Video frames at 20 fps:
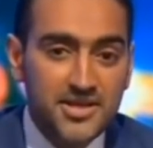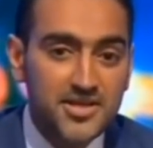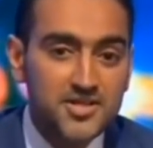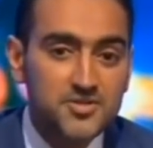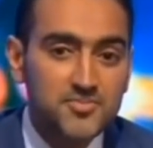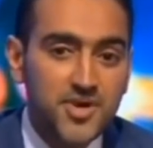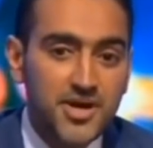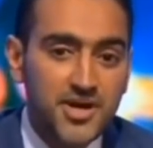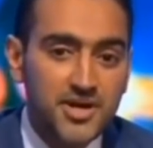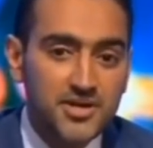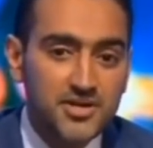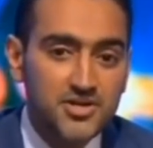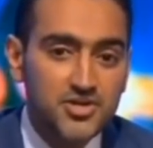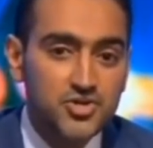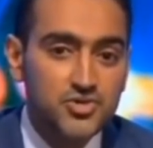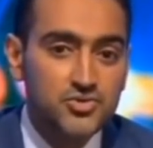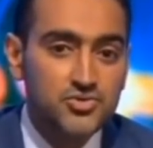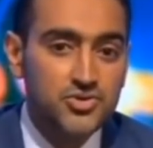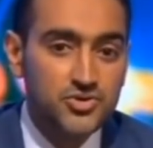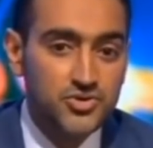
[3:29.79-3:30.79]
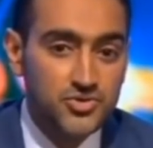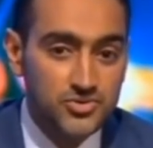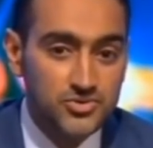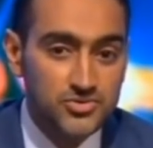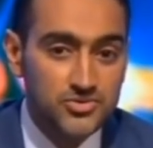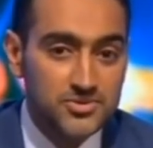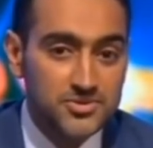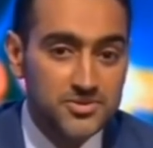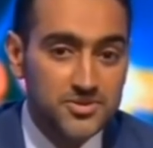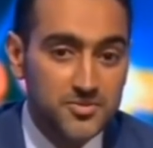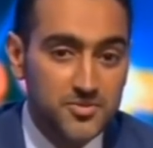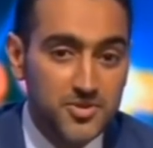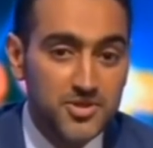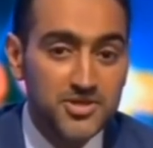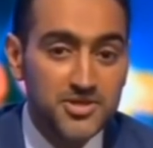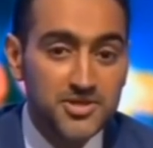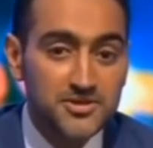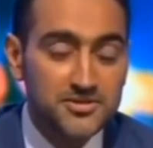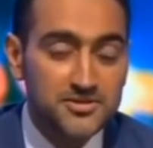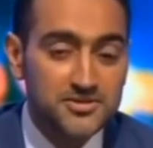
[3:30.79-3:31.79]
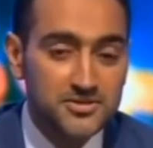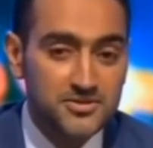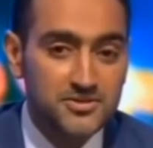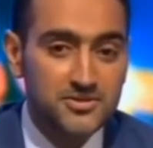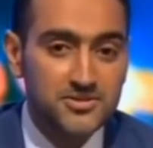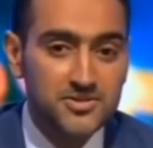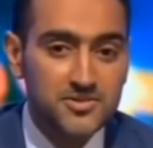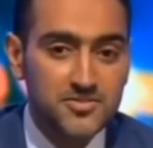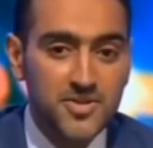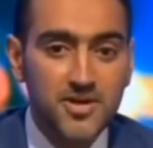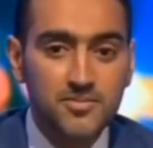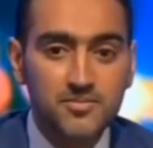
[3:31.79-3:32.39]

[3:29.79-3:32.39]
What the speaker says: his party should use community concerns